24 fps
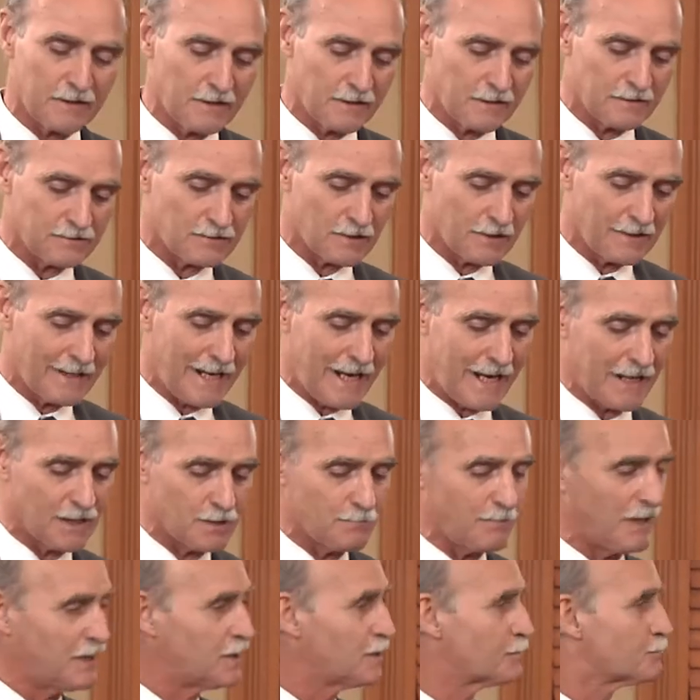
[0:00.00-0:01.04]
as an
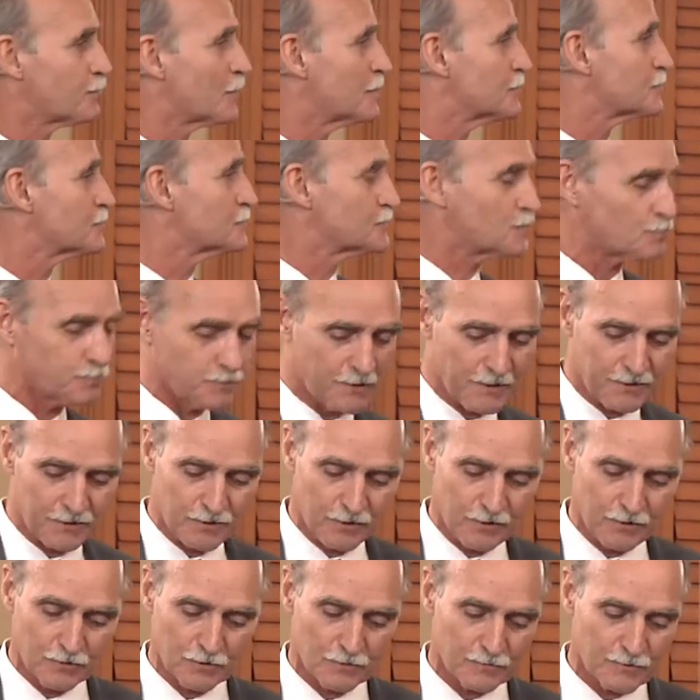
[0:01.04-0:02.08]
animating presence within the
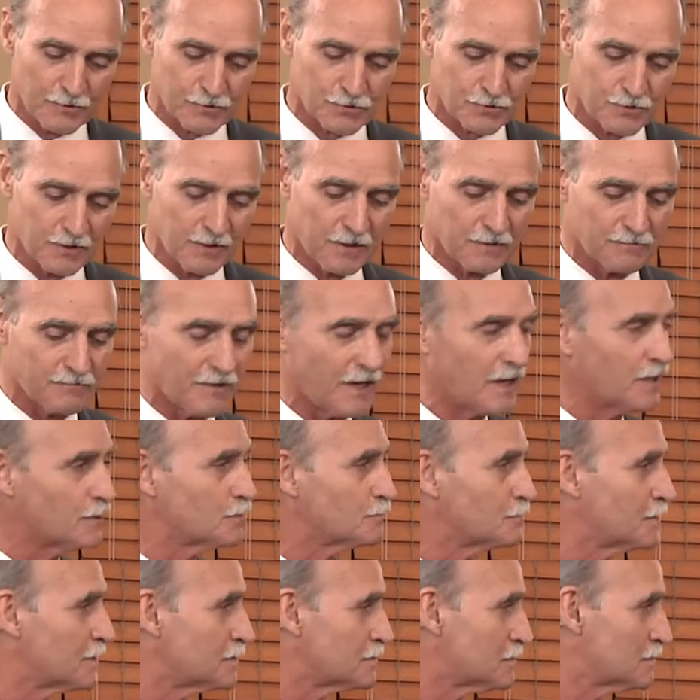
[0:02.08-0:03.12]
university
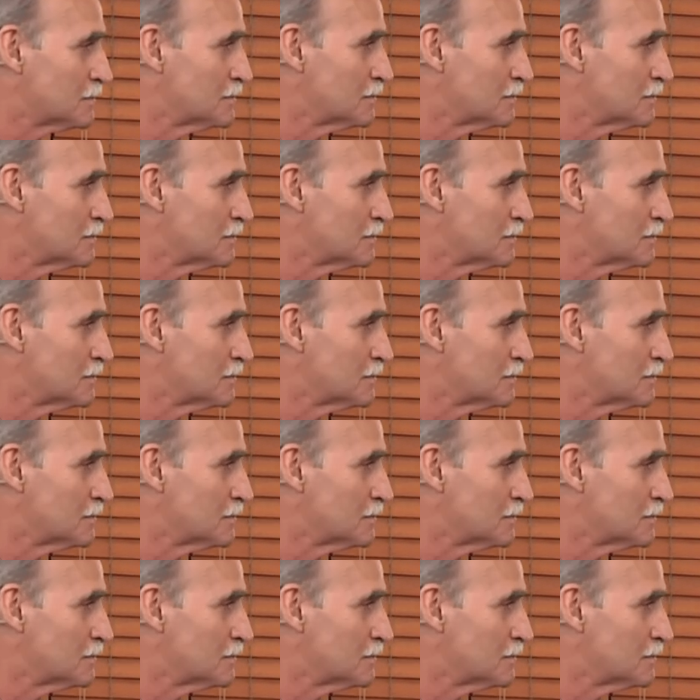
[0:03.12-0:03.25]
environment.